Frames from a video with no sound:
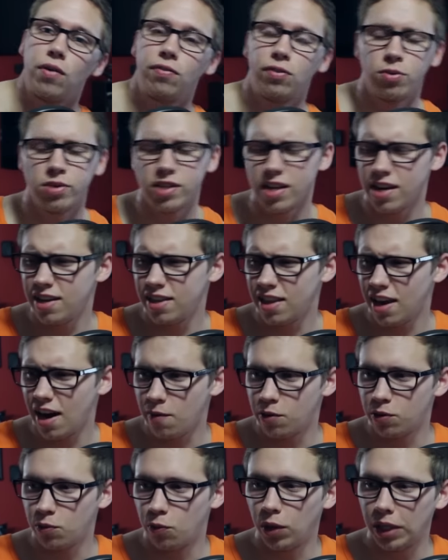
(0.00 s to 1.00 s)
If there's any that I
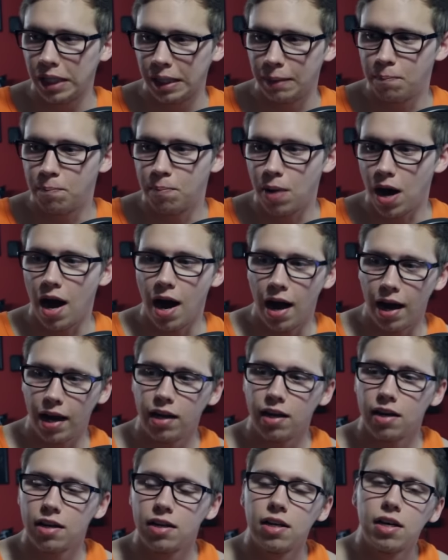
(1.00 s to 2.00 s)
would really
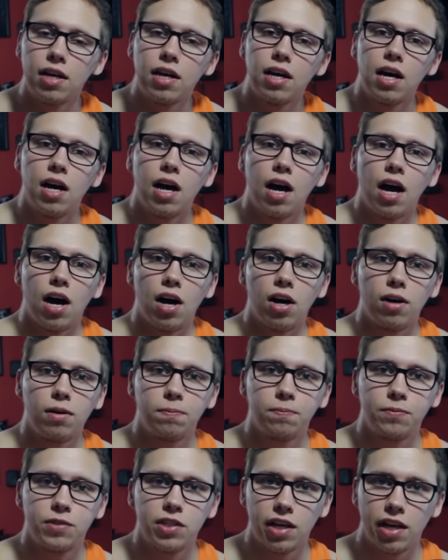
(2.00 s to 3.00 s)
buy
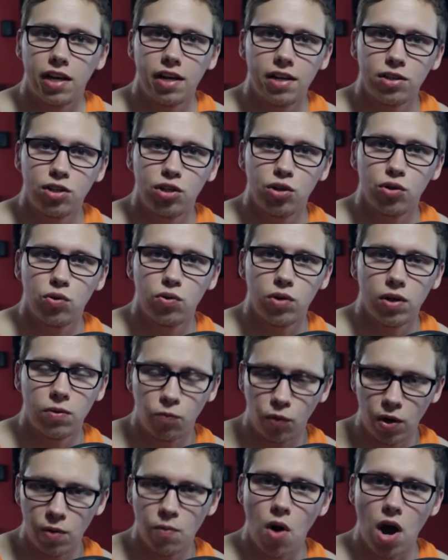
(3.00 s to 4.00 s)
to get into
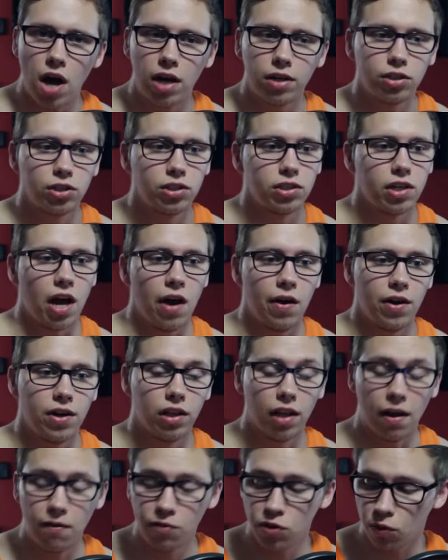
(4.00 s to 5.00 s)
and rewatch, I'd
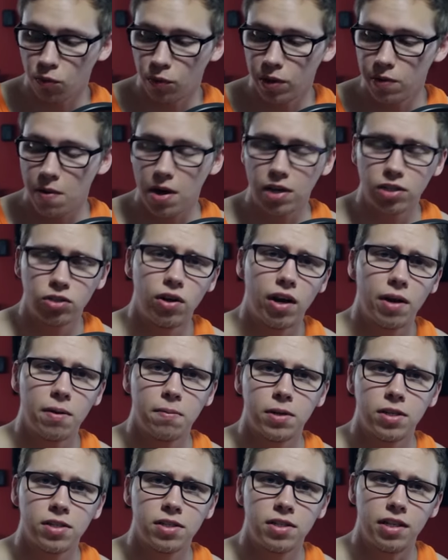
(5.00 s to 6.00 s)
love to rewatch Dragon
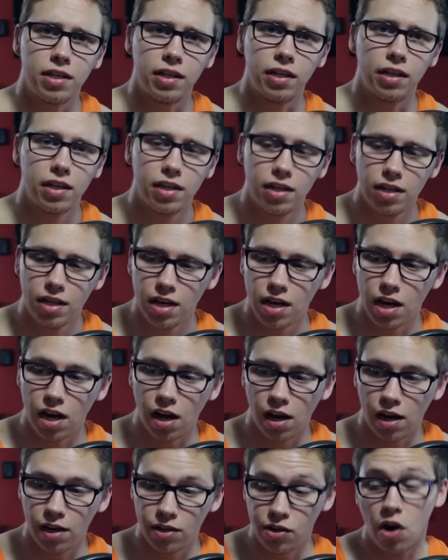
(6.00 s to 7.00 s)
Ball Z,
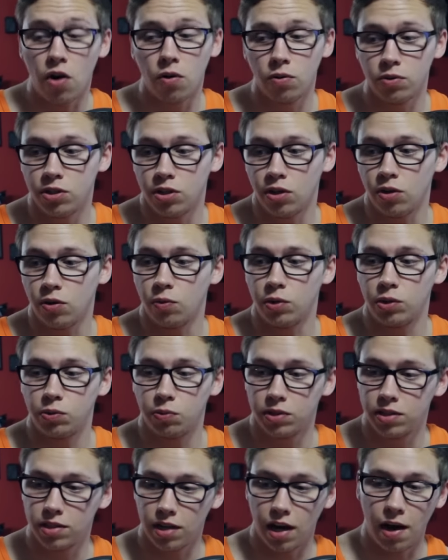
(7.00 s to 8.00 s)
Naruto, which
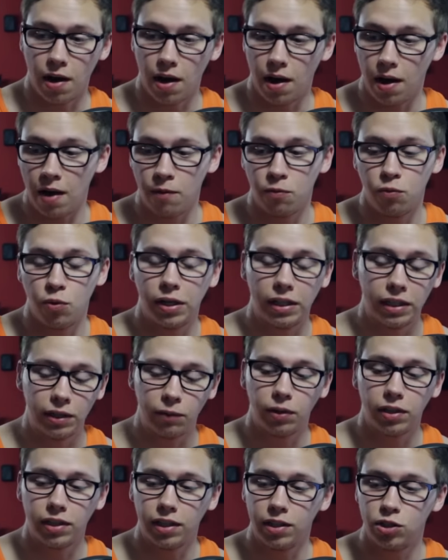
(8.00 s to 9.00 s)
was, I
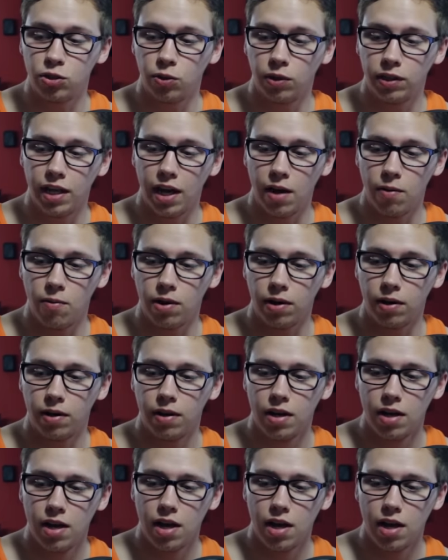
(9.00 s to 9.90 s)
really enjoyed that one.